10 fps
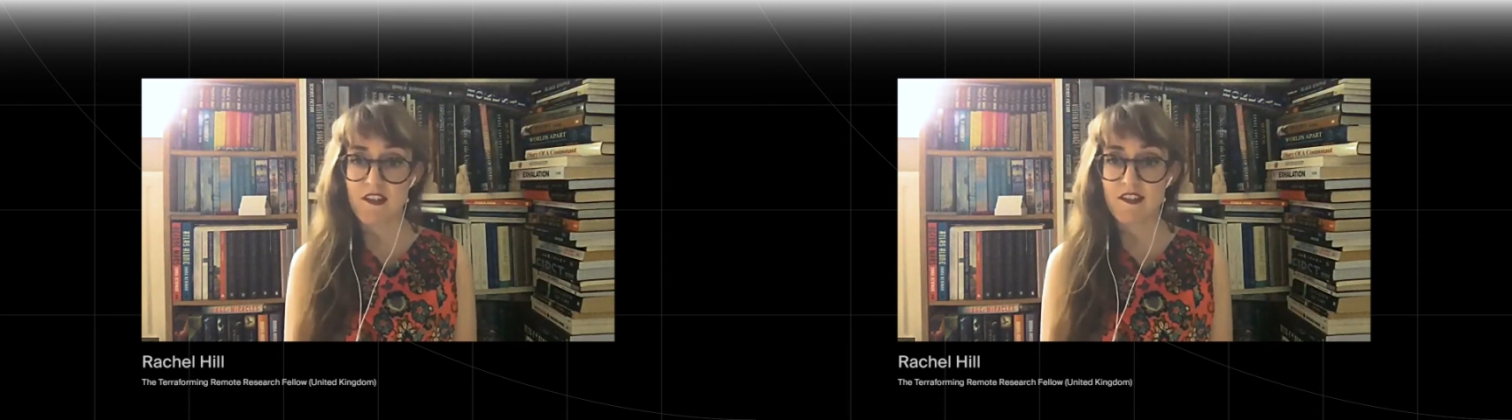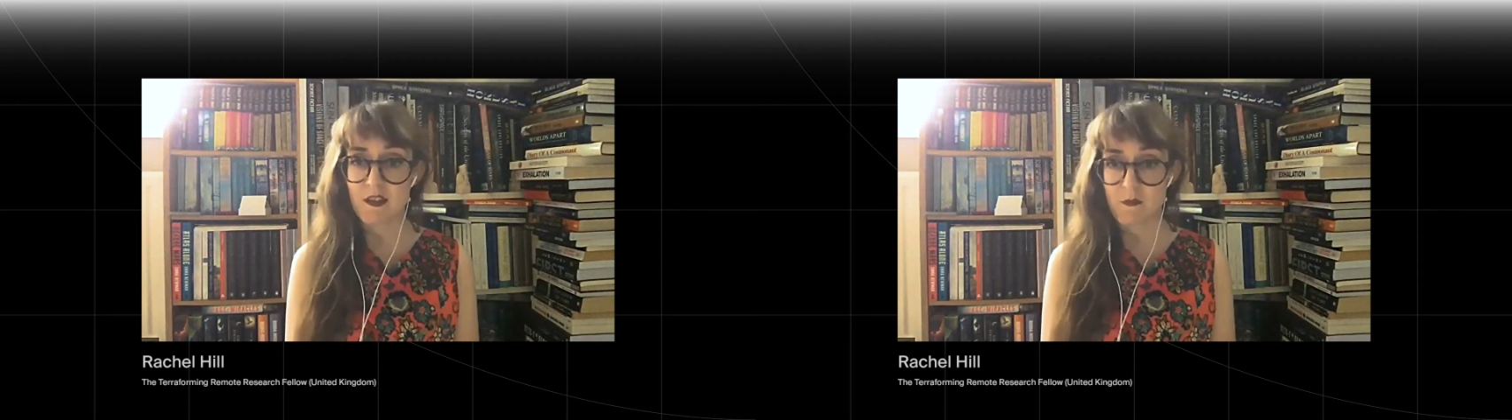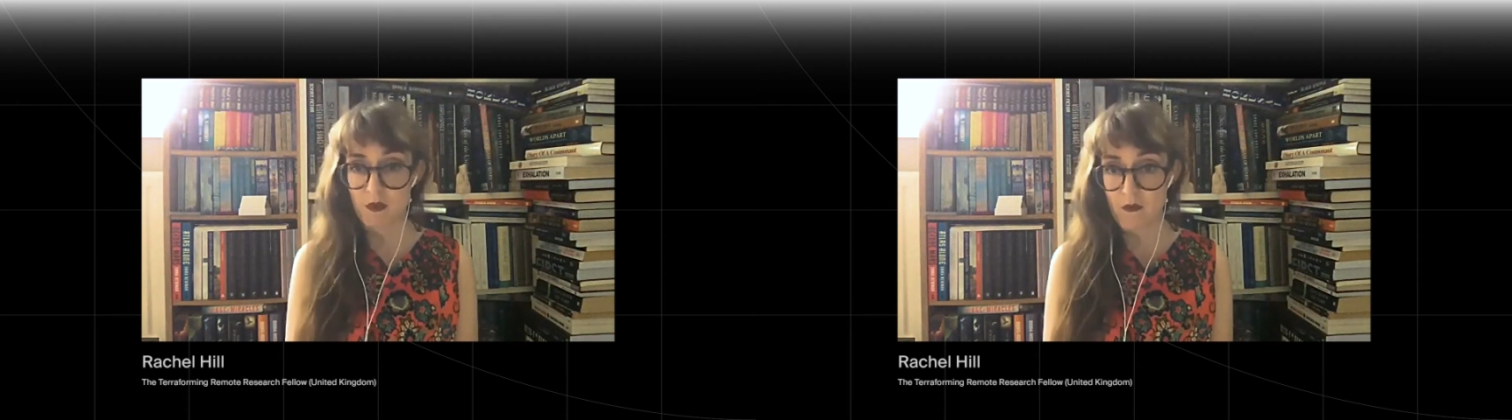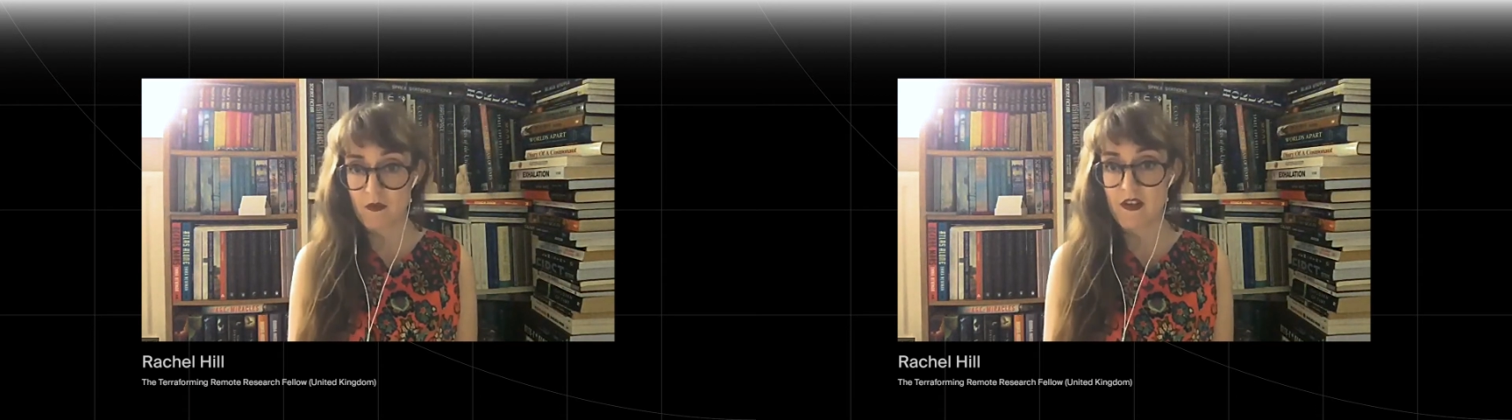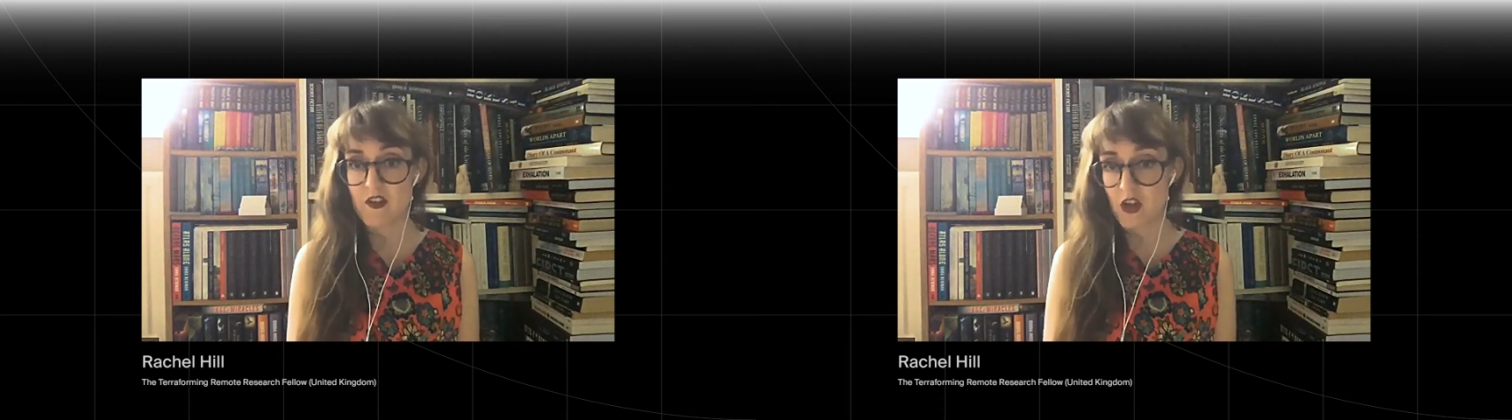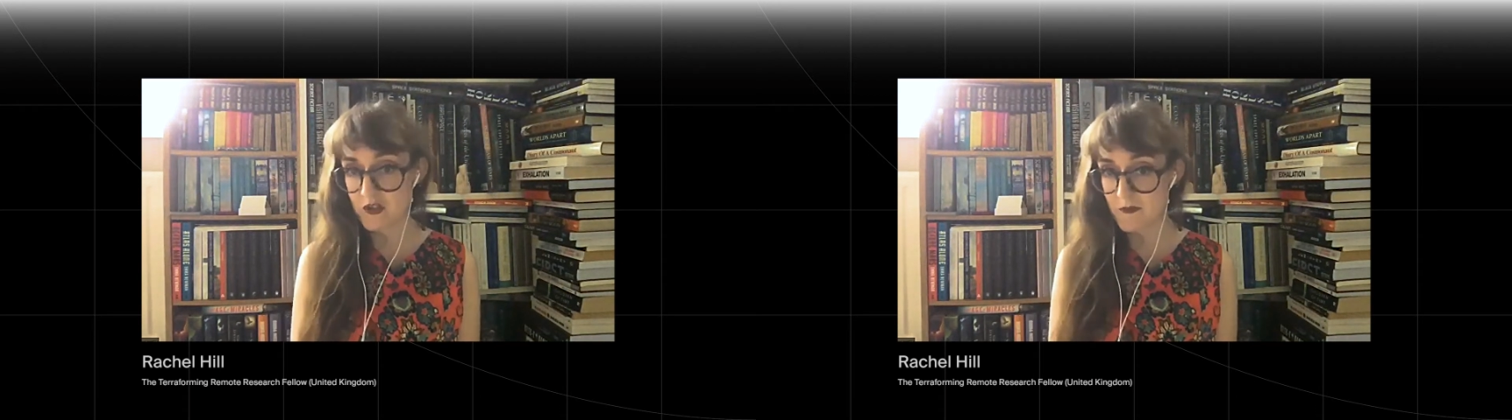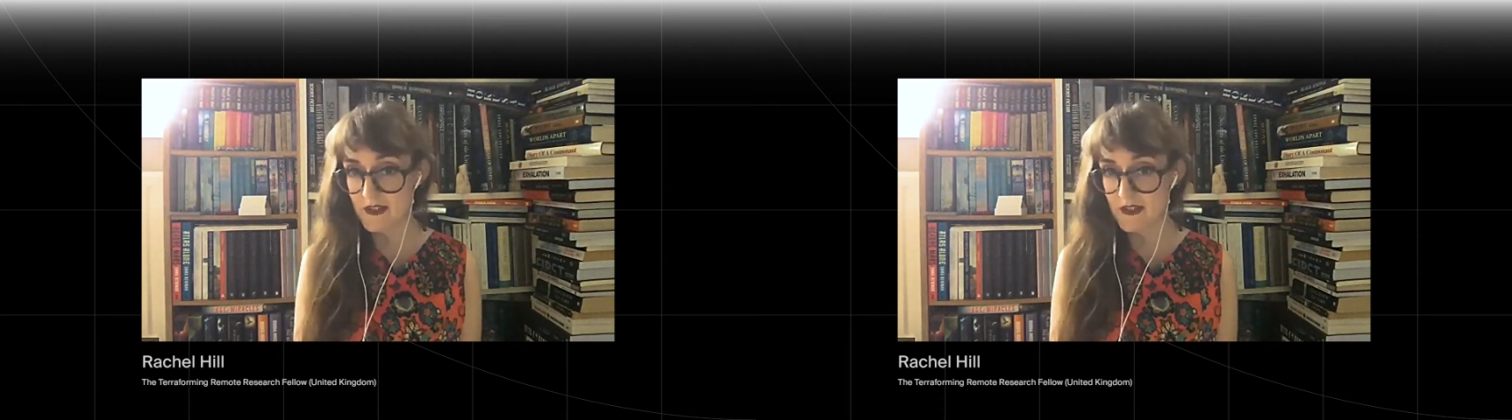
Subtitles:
a properly cosmically